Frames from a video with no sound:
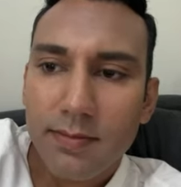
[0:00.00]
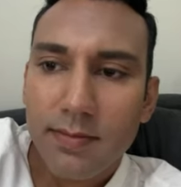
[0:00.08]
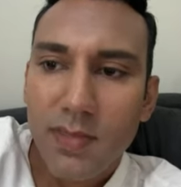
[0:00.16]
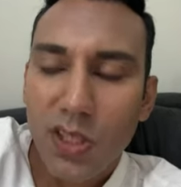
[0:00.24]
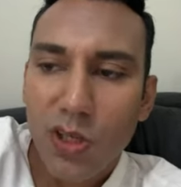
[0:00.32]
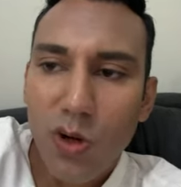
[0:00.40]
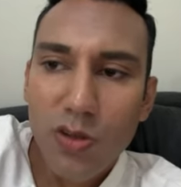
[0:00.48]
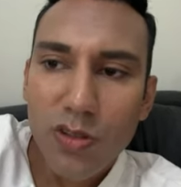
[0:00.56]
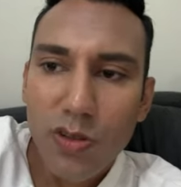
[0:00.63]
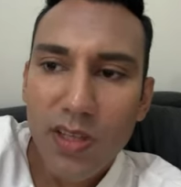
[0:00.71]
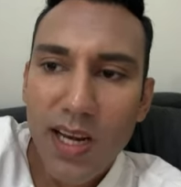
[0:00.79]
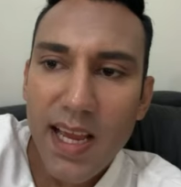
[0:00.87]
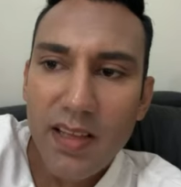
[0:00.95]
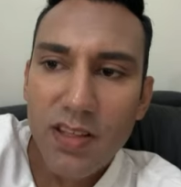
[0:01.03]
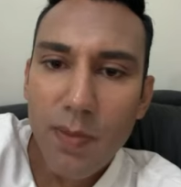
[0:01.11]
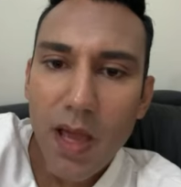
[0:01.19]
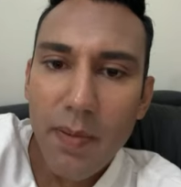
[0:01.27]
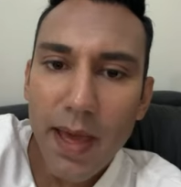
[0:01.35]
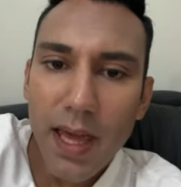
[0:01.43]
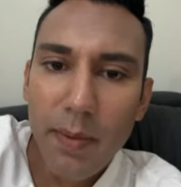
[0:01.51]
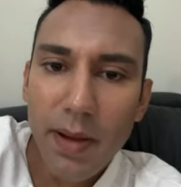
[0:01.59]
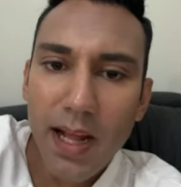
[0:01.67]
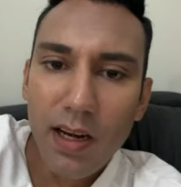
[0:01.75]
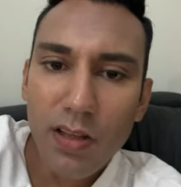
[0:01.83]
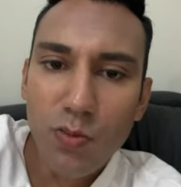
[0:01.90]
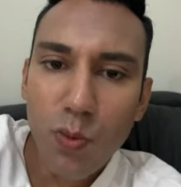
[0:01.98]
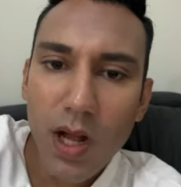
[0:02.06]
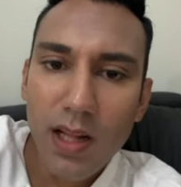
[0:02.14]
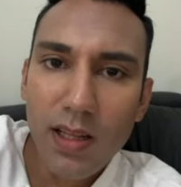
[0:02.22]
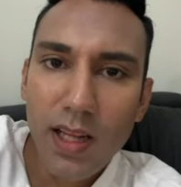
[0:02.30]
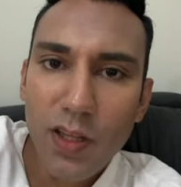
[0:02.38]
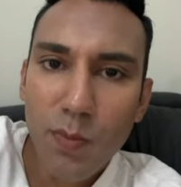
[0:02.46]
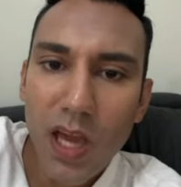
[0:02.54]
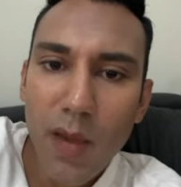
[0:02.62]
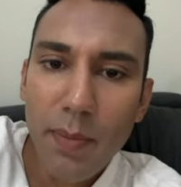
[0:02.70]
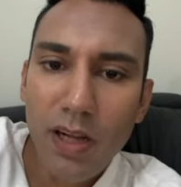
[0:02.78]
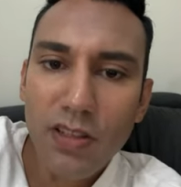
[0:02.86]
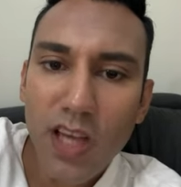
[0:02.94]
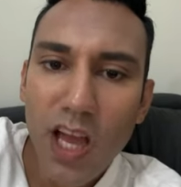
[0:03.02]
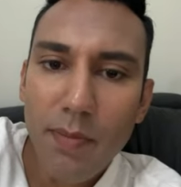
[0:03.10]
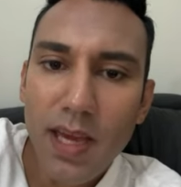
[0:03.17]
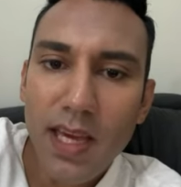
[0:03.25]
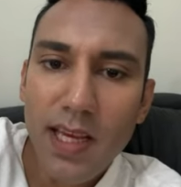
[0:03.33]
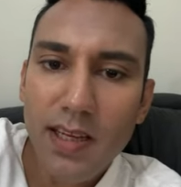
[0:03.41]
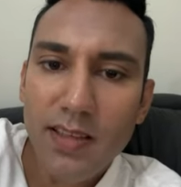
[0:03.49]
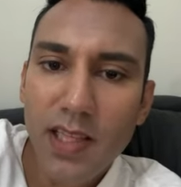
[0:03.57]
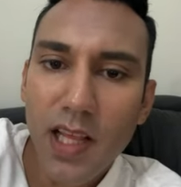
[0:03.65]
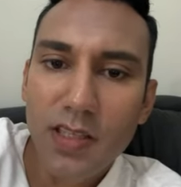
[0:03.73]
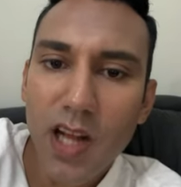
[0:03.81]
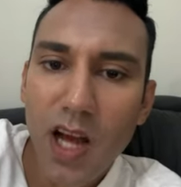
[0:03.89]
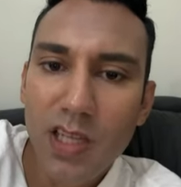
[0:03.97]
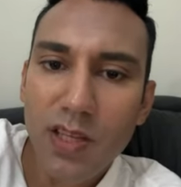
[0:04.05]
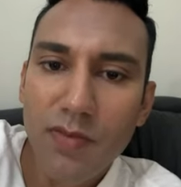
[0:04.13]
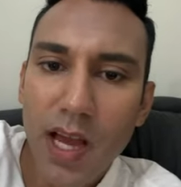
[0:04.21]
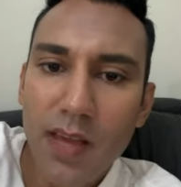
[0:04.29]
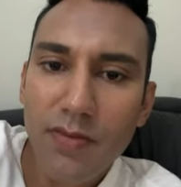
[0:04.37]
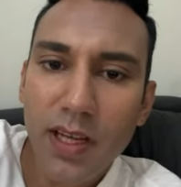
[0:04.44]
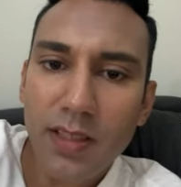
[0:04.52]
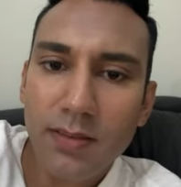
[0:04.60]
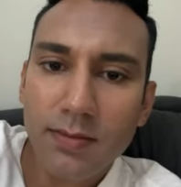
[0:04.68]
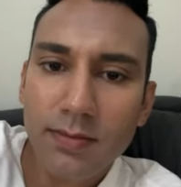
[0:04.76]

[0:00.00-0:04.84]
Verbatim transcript: You can also donate to my PayPal as well. It's paypal.me slash narcsurvivor.